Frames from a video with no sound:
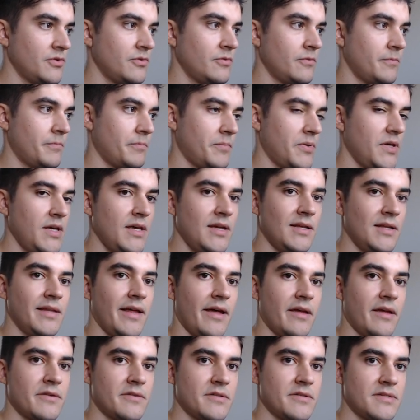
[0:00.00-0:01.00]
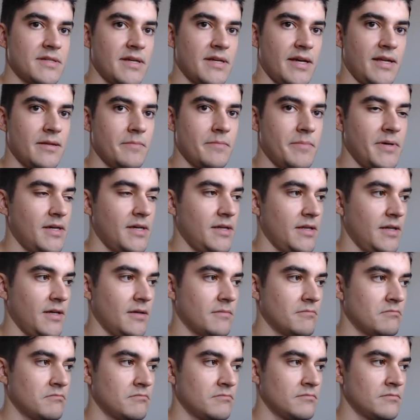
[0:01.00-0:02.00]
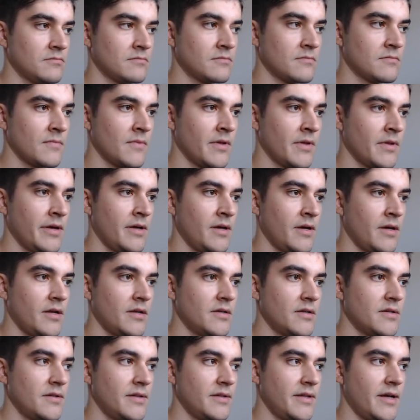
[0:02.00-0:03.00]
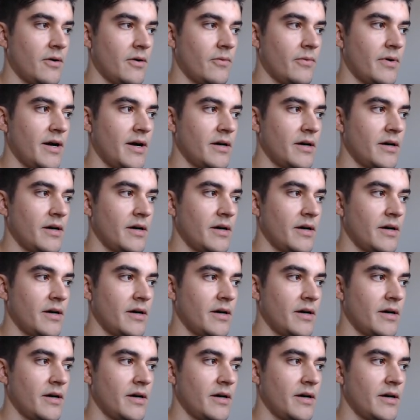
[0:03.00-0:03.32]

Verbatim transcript: P letters at the beginning. Now,